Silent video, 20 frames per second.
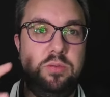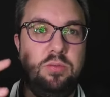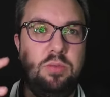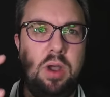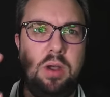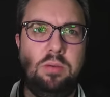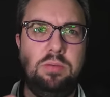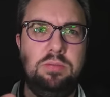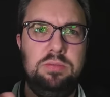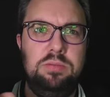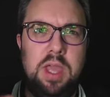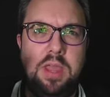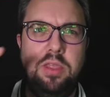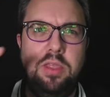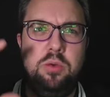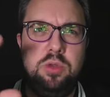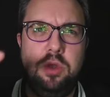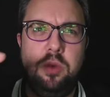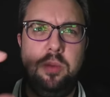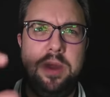well, yeah,
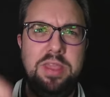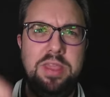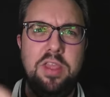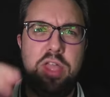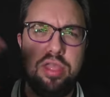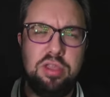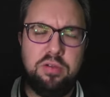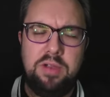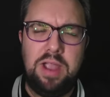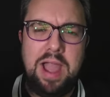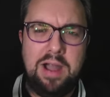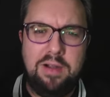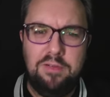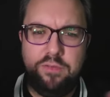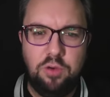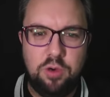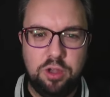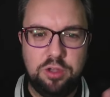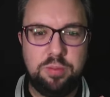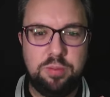you win the 3 out of
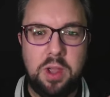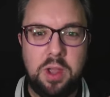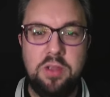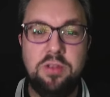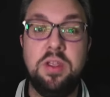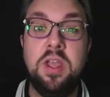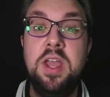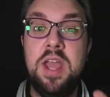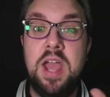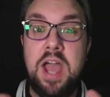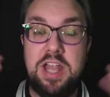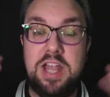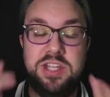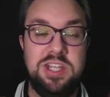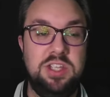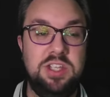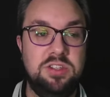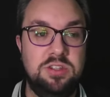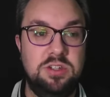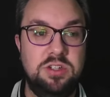4, I suppose, and
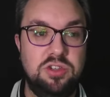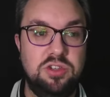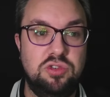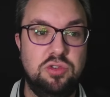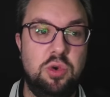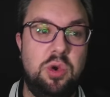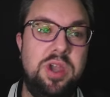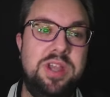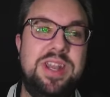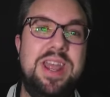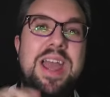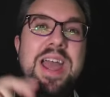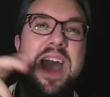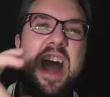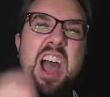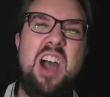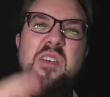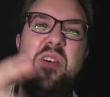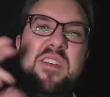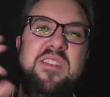she isn't destroyed.
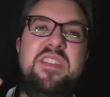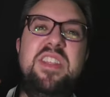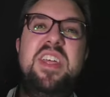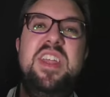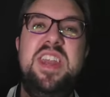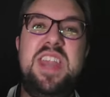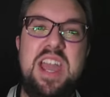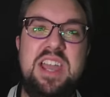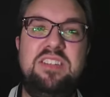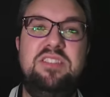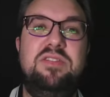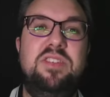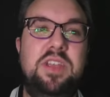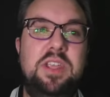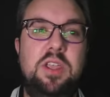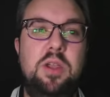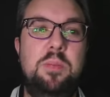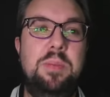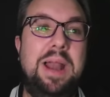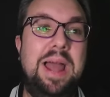However, the next thing
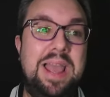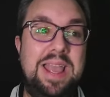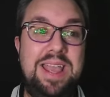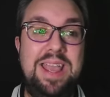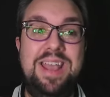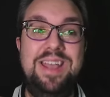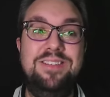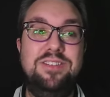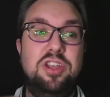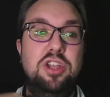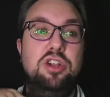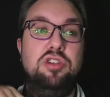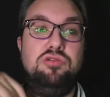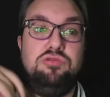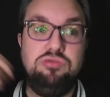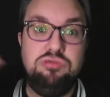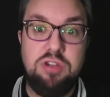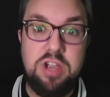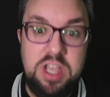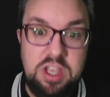you play is going to
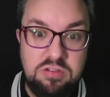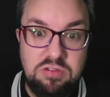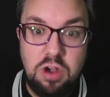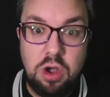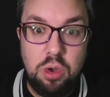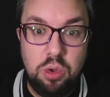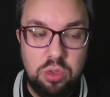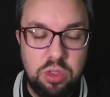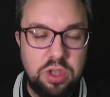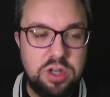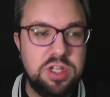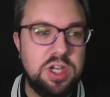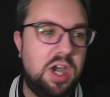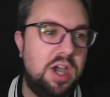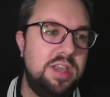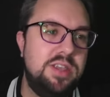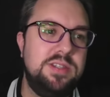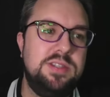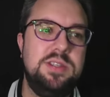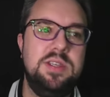re-roll the
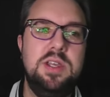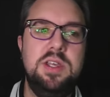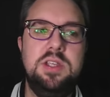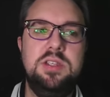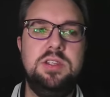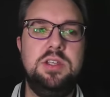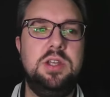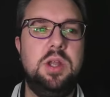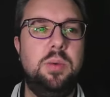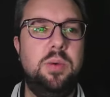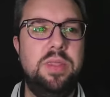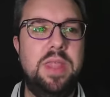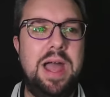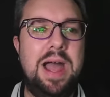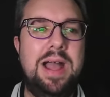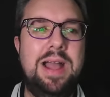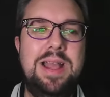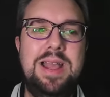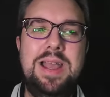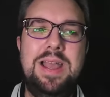dice, so you don't want
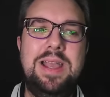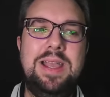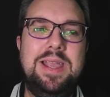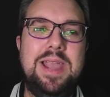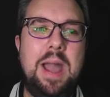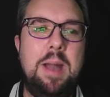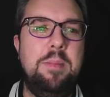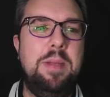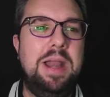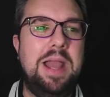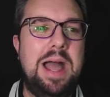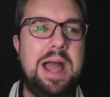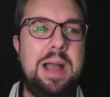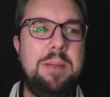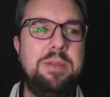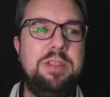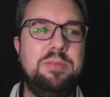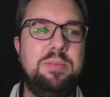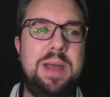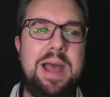that. Gamma
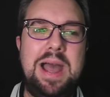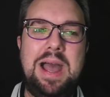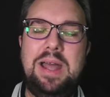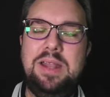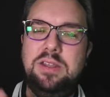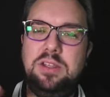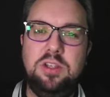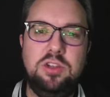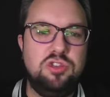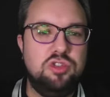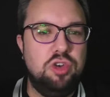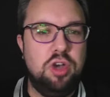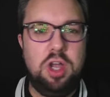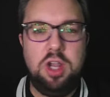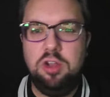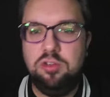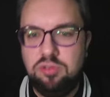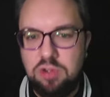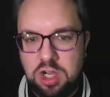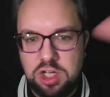Lab is bad. You're trying
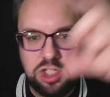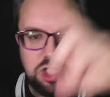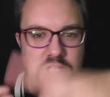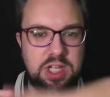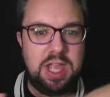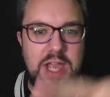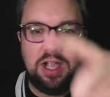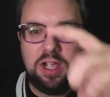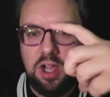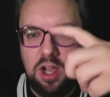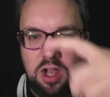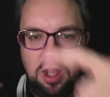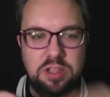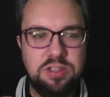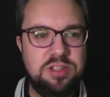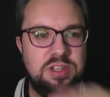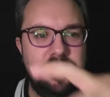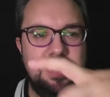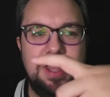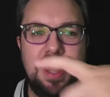to rush to get
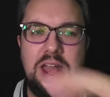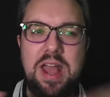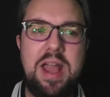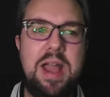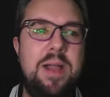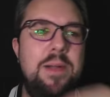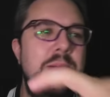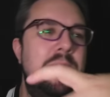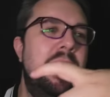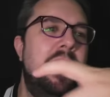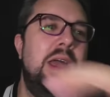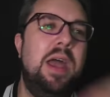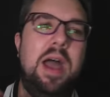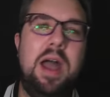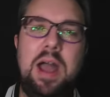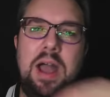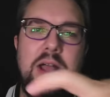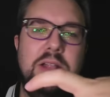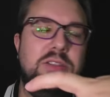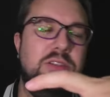cards in there
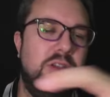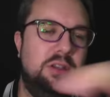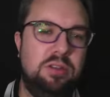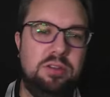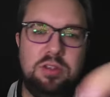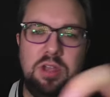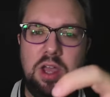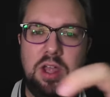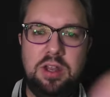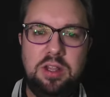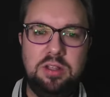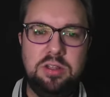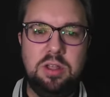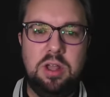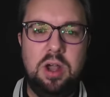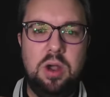to turn into